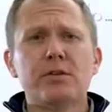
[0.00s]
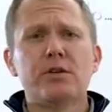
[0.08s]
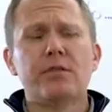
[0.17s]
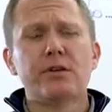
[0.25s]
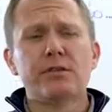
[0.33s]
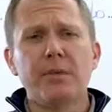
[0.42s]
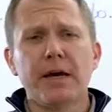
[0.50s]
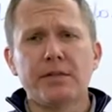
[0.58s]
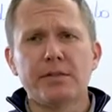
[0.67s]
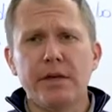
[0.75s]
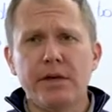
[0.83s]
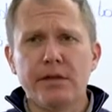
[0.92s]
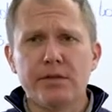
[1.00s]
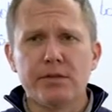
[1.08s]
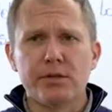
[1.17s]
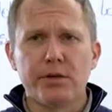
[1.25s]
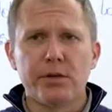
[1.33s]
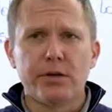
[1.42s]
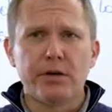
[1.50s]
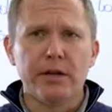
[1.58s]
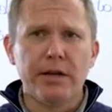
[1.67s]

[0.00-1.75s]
to ServiceMax data is secure,